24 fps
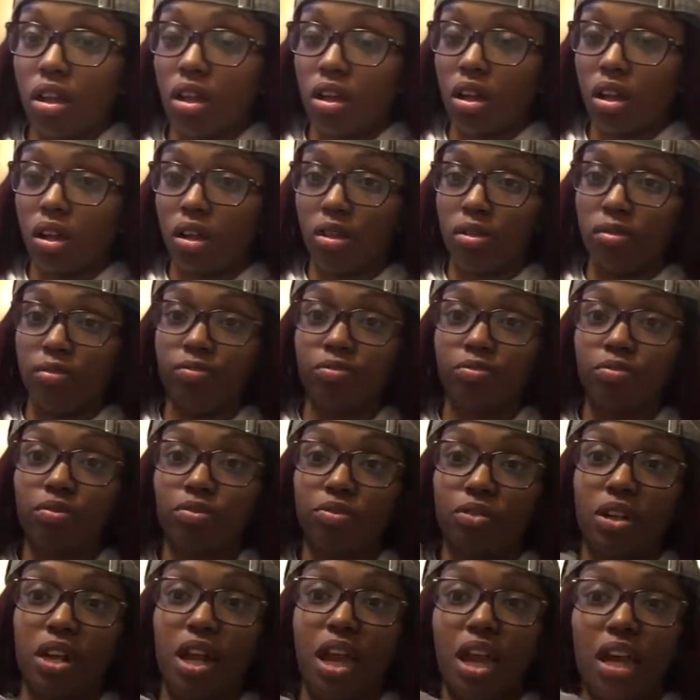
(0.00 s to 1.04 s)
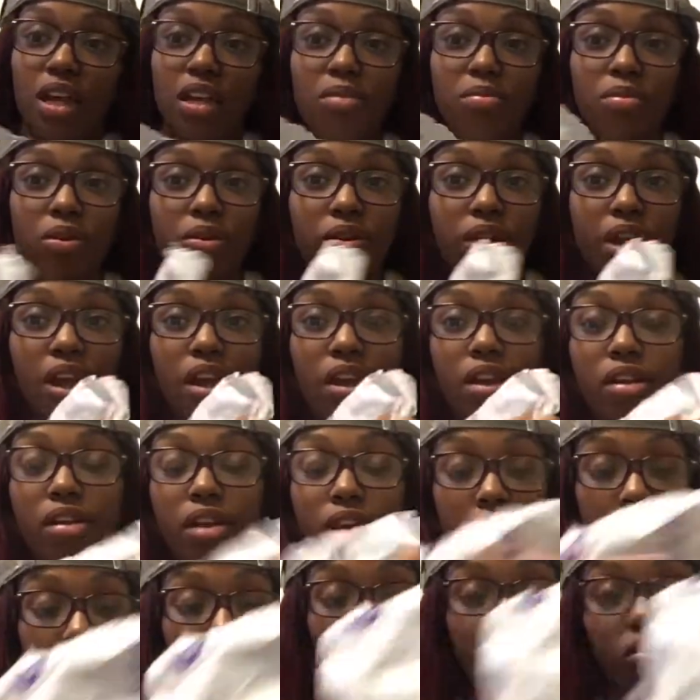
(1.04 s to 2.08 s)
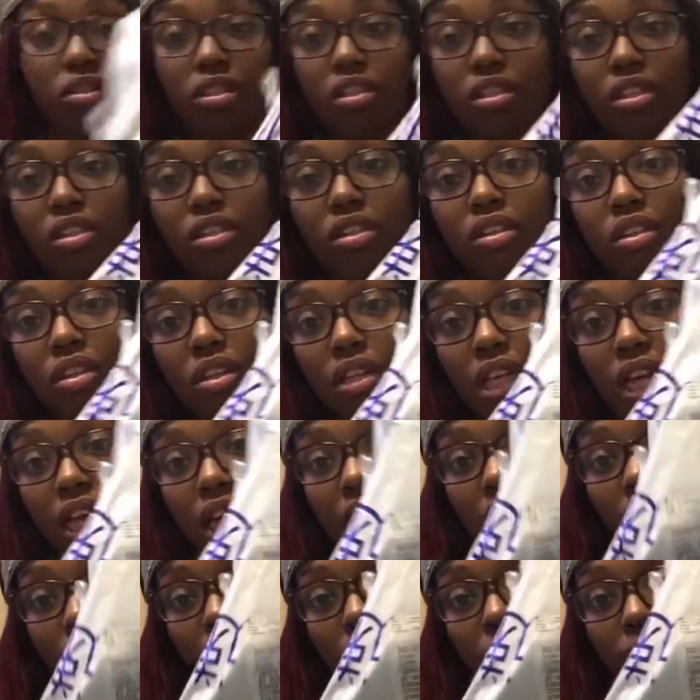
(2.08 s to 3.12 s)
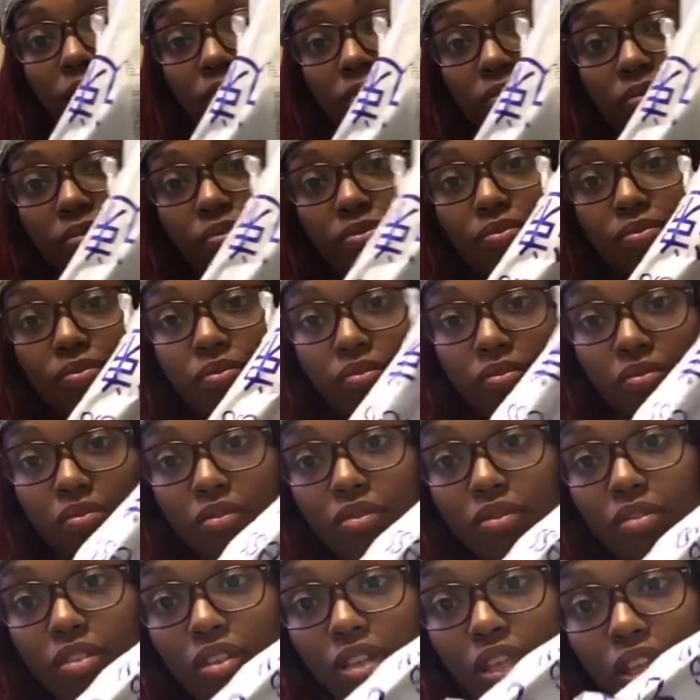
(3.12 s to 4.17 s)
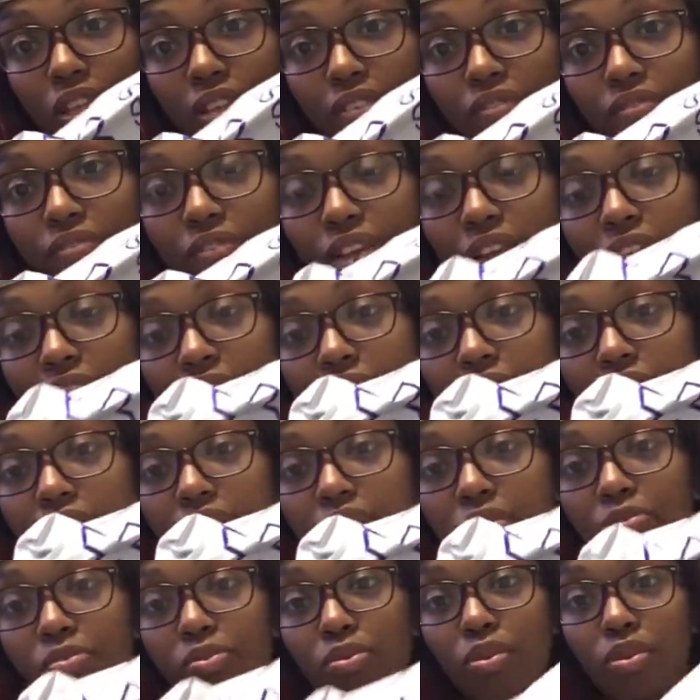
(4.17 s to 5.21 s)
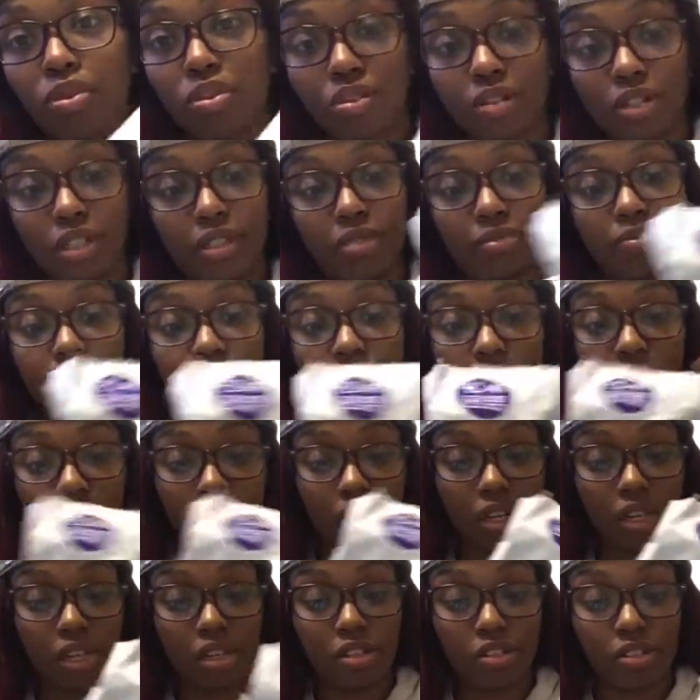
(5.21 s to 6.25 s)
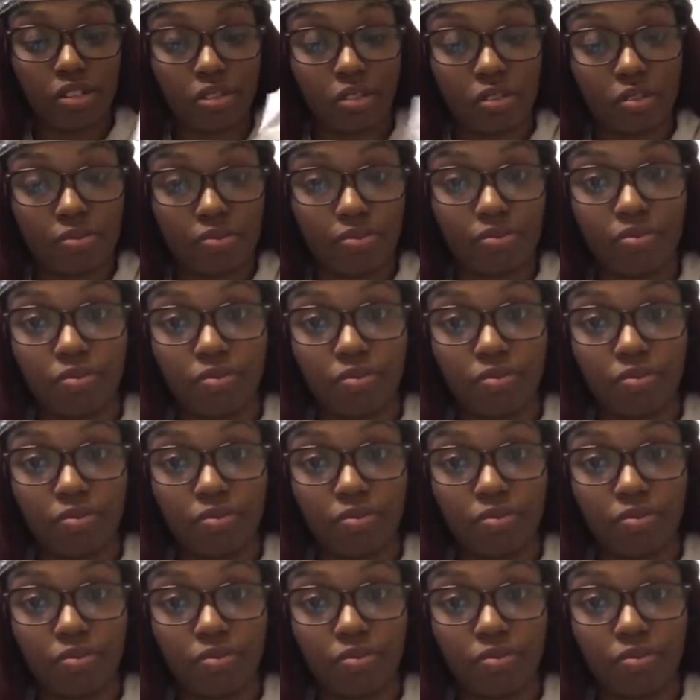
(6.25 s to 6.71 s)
For the Moda hair, as you can see, it came in FedEx Priority International.